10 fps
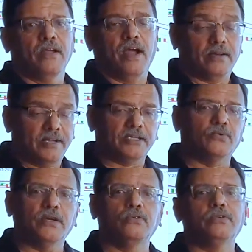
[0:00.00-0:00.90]
And that's
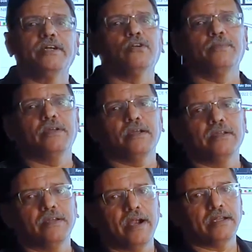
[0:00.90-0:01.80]
why you need to be
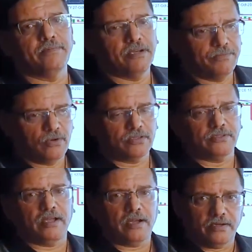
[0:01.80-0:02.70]
in at the money,
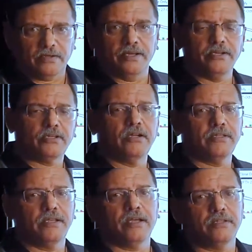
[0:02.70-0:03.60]
because initially
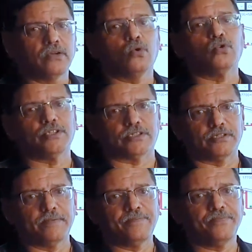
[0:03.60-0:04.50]
they are the closest.